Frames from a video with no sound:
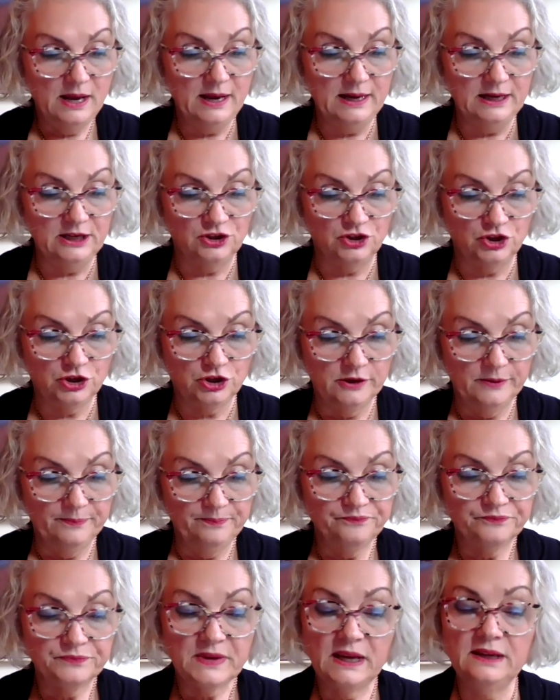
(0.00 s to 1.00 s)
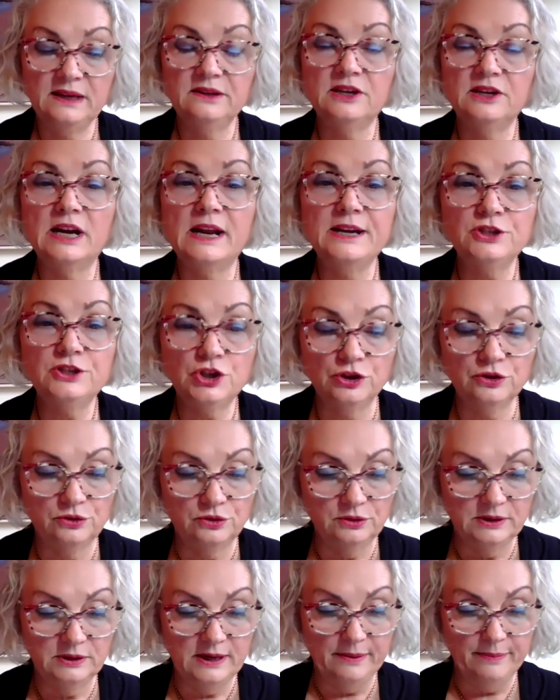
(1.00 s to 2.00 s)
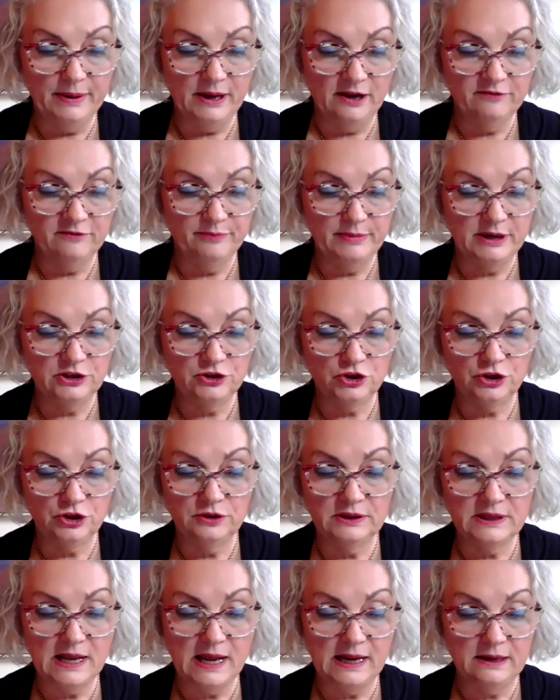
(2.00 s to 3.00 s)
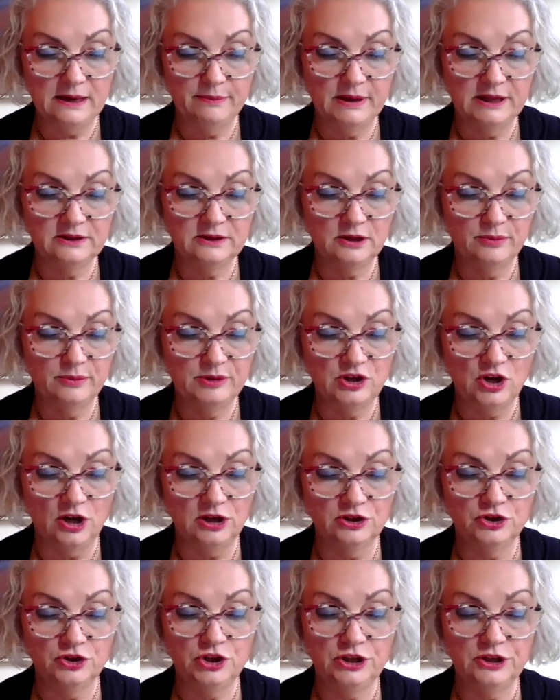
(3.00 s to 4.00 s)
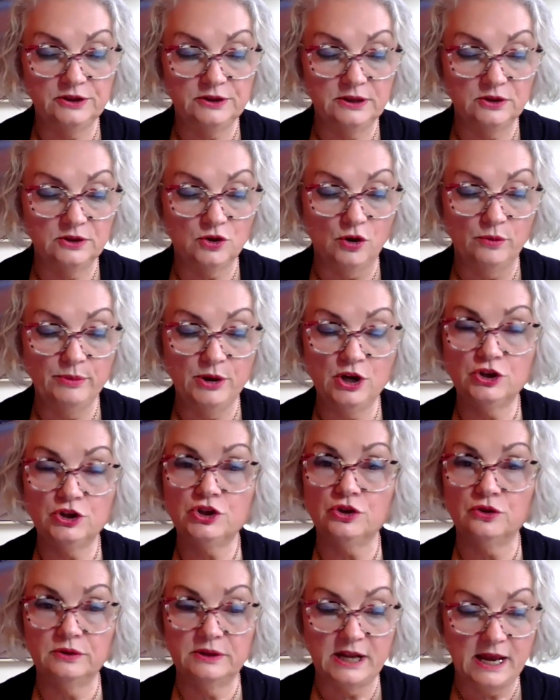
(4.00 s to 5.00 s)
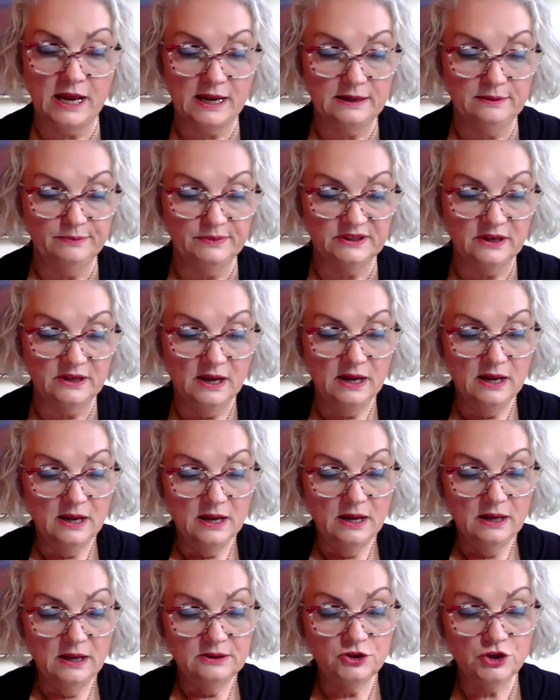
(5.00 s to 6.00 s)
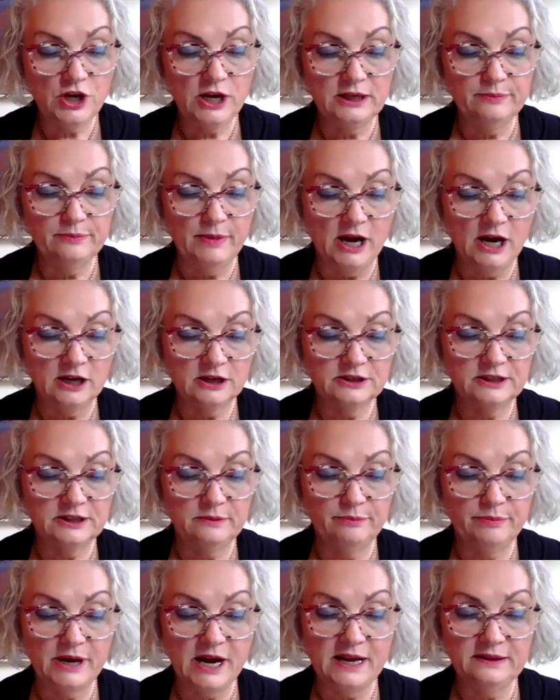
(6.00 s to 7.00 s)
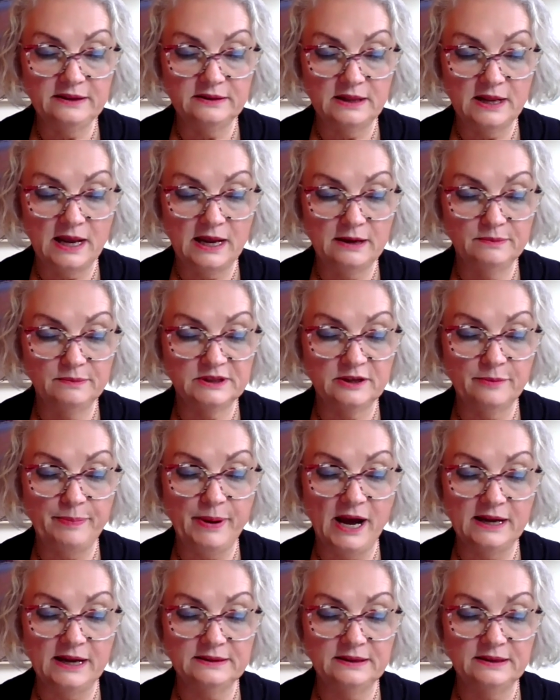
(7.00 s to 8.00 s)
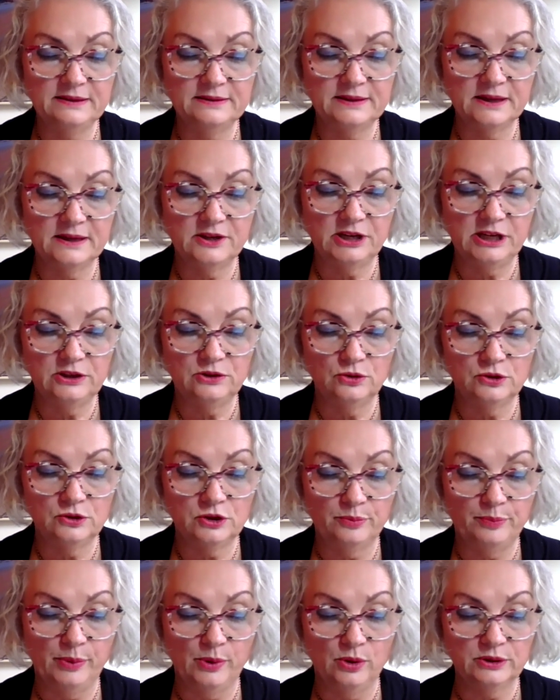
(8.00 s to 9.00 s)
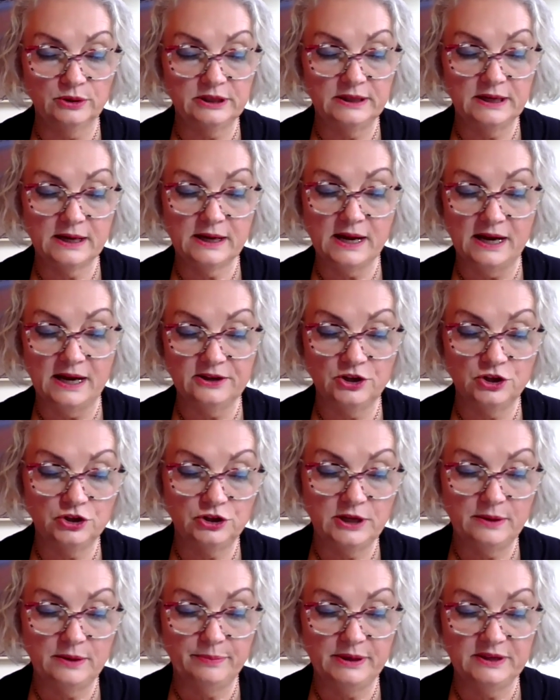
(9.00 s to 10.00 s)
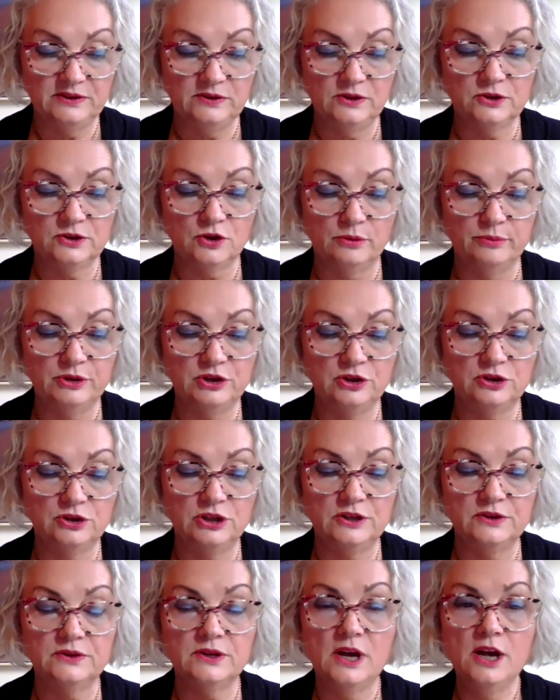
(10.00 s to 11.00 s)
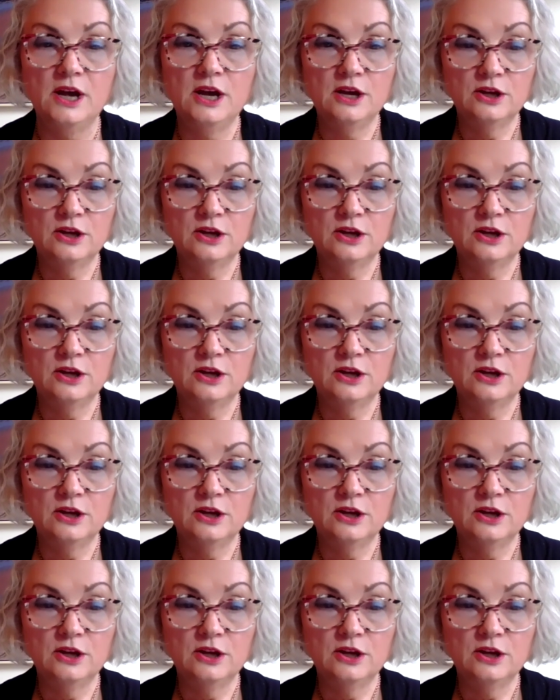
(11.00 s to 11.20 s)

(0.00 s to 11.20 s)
H. In relation to the above-mentioned name and terminologies in commercial names, trademarks, and brand names, the parties agreed to support and encourage their business communities